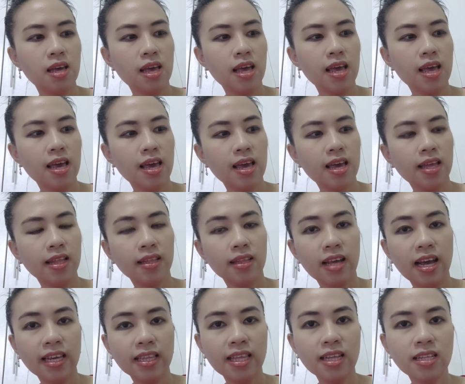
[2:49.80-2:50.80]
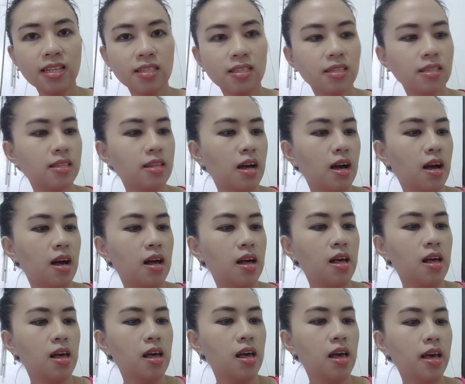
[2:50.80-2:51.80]
And I think this is the
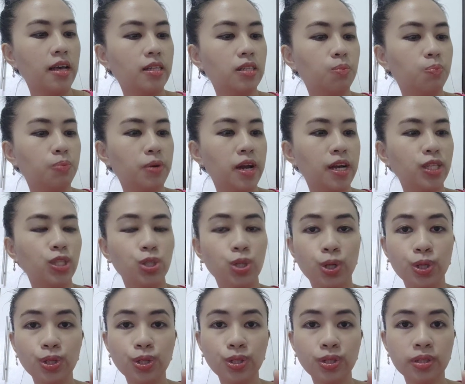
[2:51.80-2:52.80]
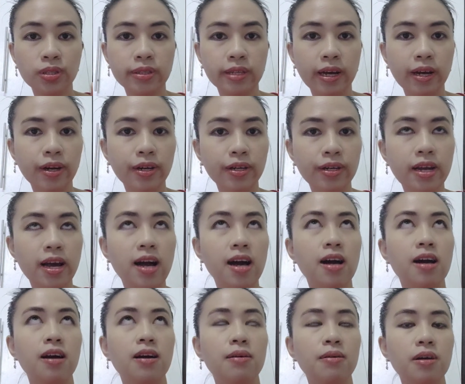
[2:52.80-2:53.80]
expression or
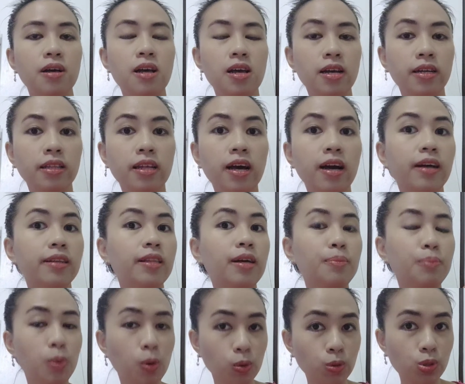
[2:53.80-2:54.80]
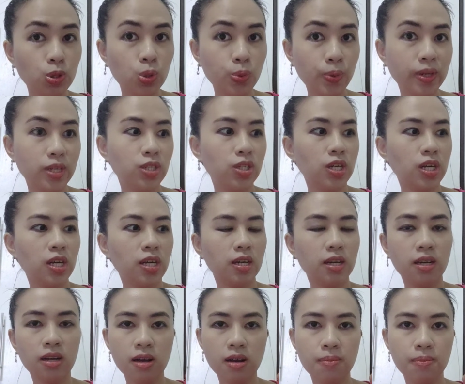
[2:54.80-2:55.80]
the mode
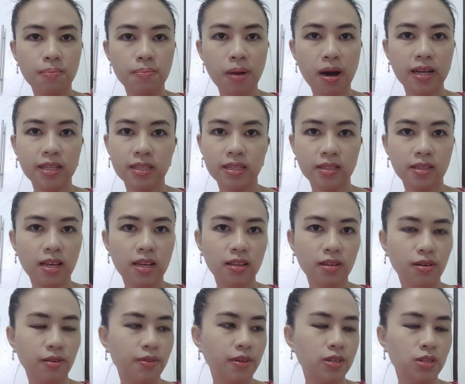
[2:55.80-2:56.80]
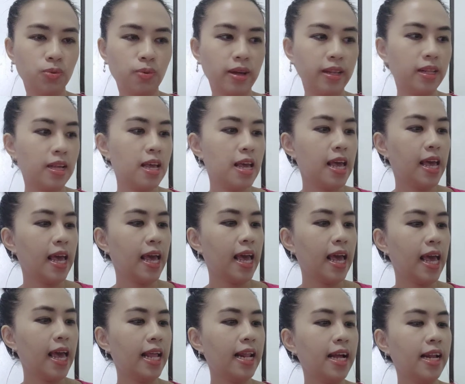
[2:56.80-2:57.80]
switching button. Ito, this one.
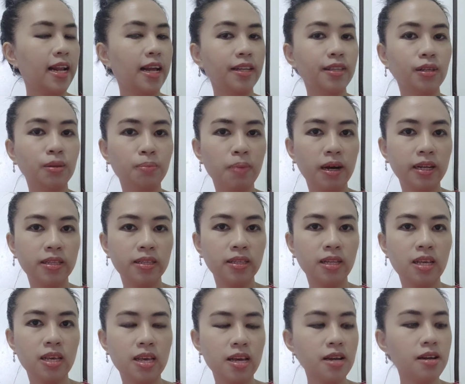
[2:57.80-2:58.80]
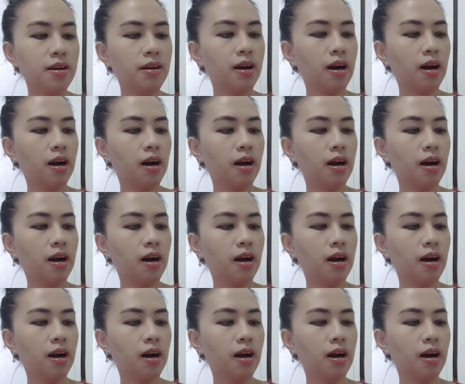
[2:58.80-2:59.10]
And another button here.